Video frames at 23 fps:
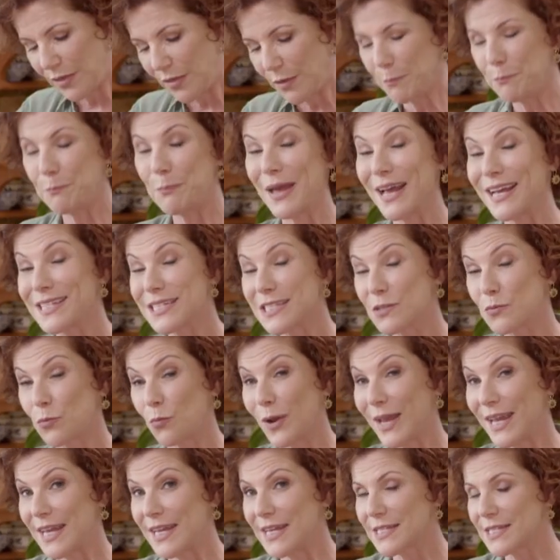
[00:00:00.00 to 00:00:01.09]
of the best
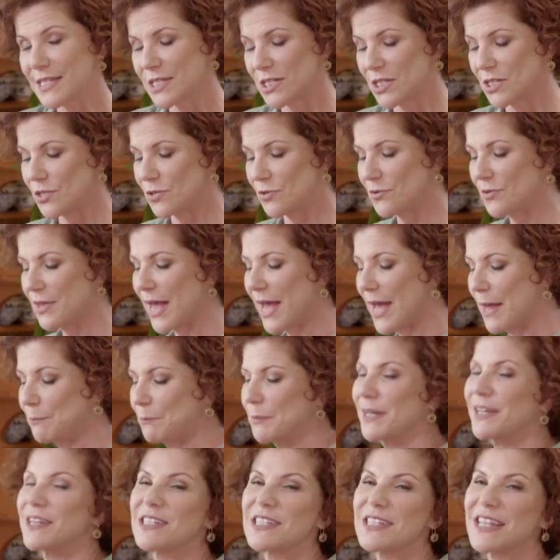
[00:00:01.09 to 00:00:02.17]
ways to do that,
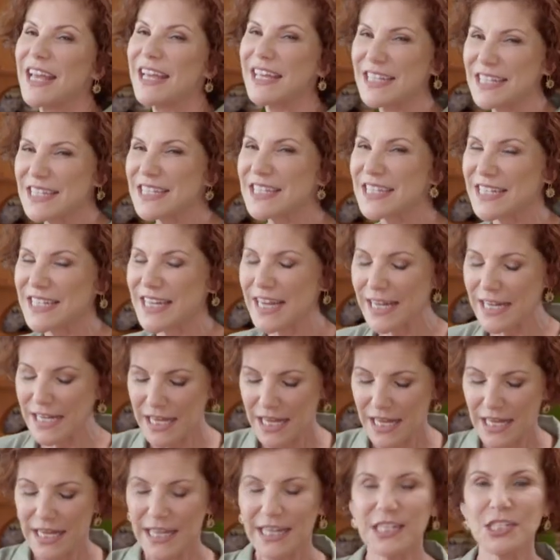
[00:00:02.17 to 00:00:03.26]
because they can stick,
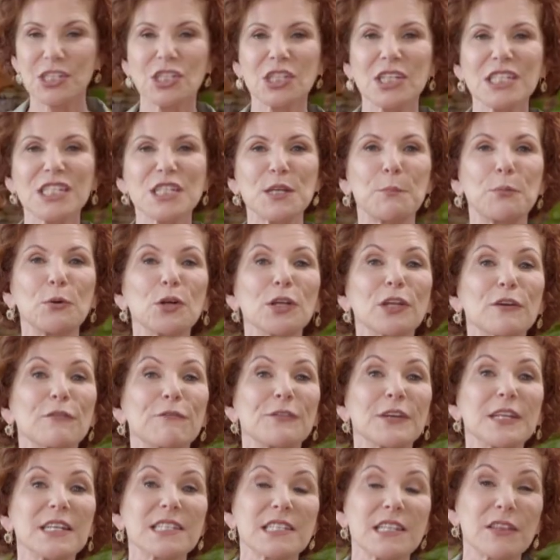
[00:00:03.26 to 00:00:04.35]
is just to put your
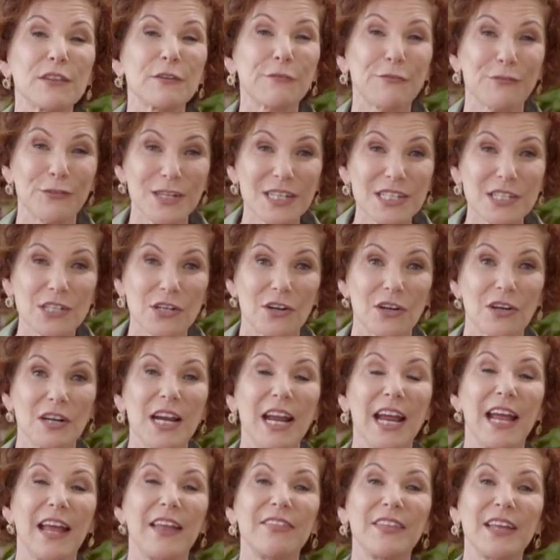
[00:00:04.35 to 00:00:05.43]
figs in the freezer
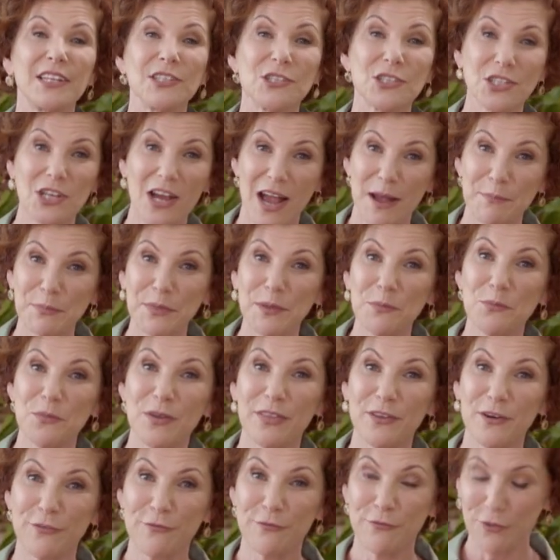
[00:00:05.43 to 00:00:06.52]
and then chop them when
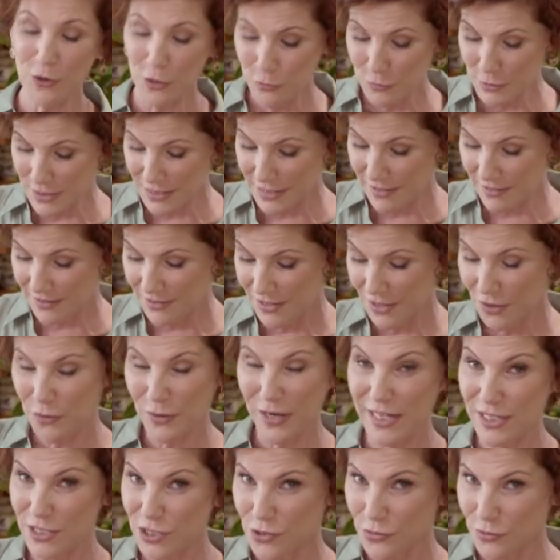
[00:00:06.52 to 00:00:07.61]
they're frozen.
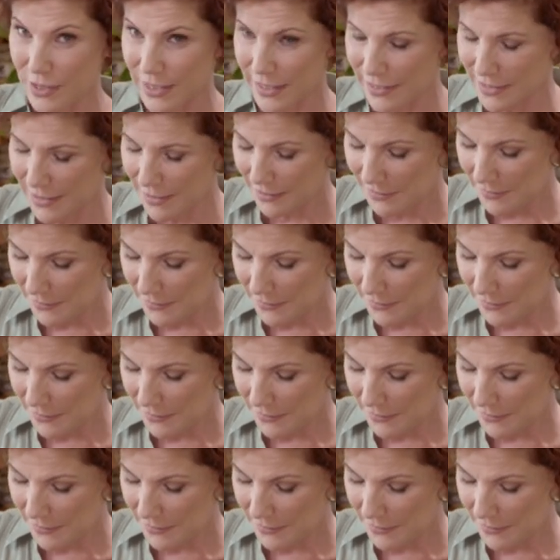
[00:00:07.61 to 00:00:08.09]
Great trick.